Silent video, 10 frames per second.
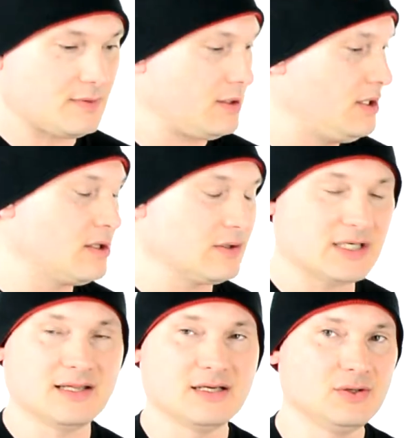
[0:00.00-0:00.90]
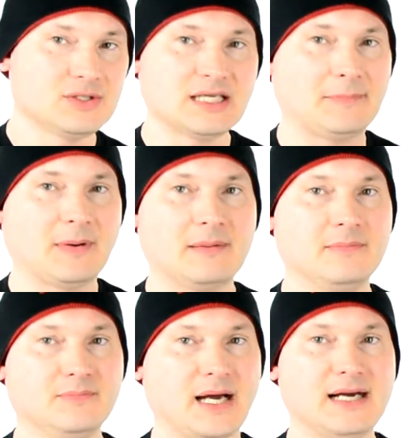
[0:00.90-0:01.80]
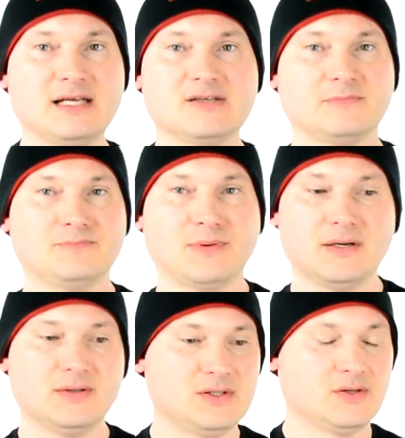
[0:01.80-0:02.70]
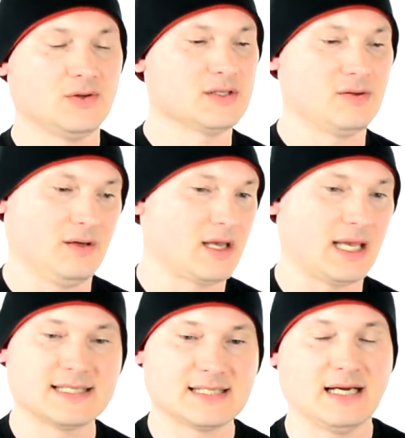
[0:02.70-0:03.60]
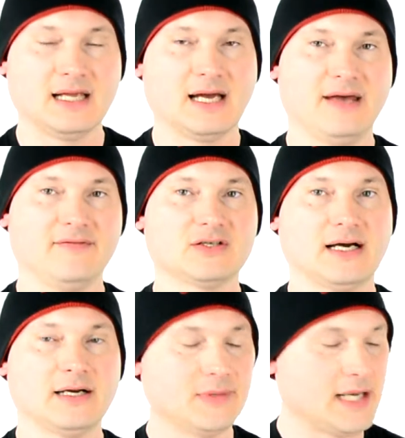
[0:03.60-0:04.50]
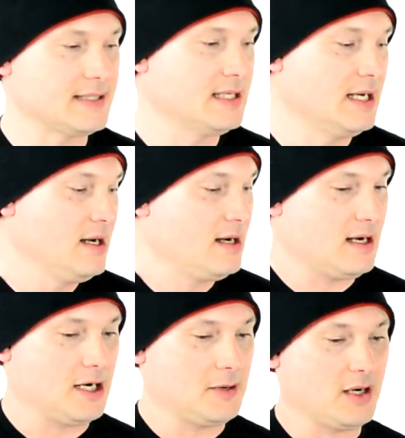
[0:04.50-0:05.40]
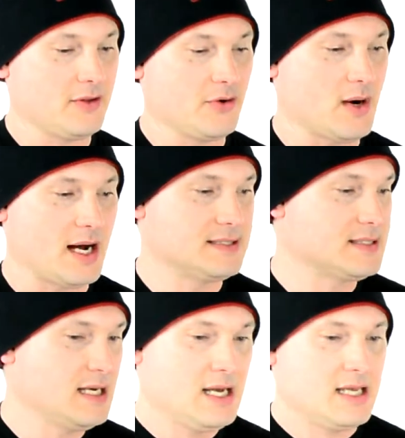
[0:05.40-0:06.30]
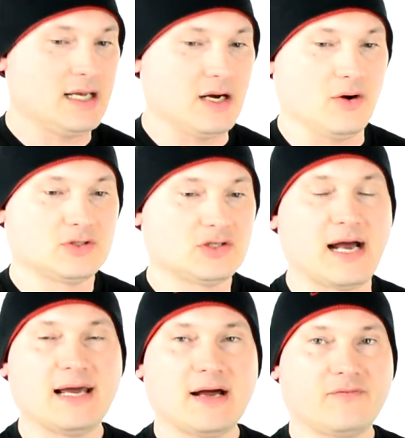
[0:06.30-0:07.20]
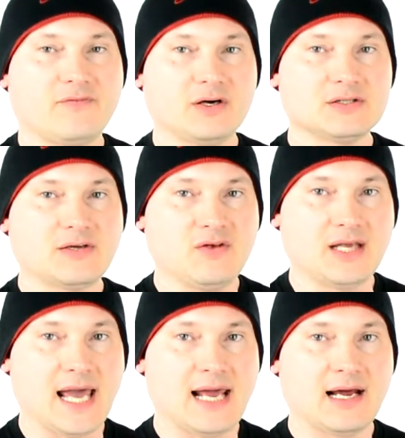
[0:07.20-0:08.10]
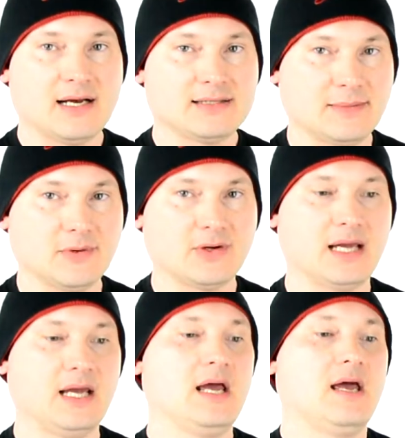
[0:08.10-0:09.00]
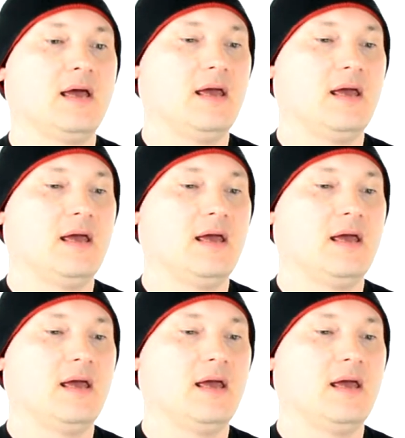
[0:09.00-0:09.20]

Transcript: You can go try the new step-on bindings from Burton. Those look exciting. I haven't tried them yet. Otherwise, you know, try it out first if you can on a demo day.